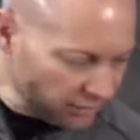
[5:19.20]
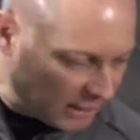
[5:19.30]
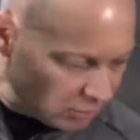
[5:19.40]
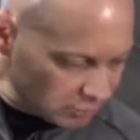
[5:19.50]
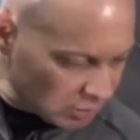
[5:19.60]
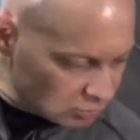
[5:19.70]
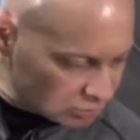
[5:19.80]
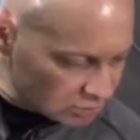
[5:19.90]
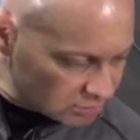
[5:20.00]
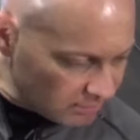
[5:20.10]
the health
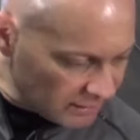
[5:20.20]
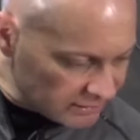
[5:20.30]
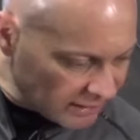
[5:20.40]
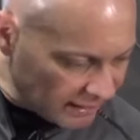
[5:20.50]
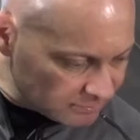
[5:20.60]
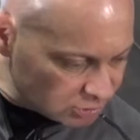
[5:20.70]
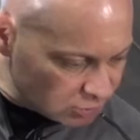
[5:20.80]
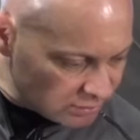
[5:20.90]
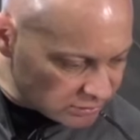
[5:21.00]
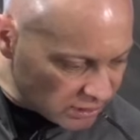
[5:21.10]
coaches many times
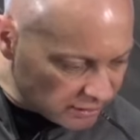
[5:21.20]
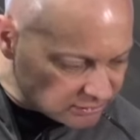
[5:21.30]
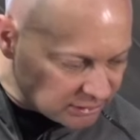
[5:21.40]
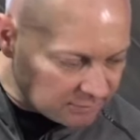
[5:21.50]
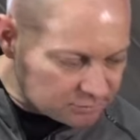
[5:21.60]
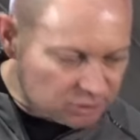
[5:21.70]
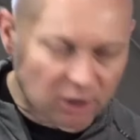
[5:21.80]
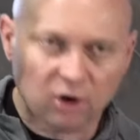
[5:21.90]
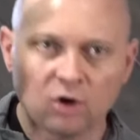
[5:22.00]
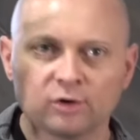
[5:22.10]
do these concepts
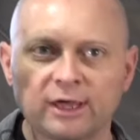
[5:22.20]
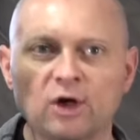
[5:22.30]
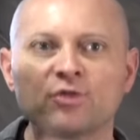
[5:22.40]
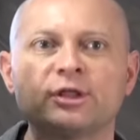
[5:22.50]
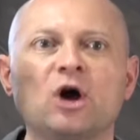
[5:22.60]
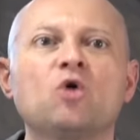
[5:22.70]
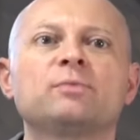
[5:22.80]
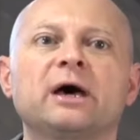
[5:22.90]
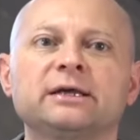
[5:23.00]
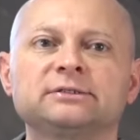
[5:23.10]
called health and hope
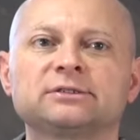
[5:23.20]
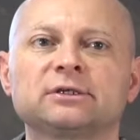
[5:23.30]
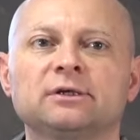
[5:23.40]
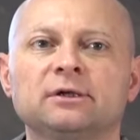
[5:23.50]
nights.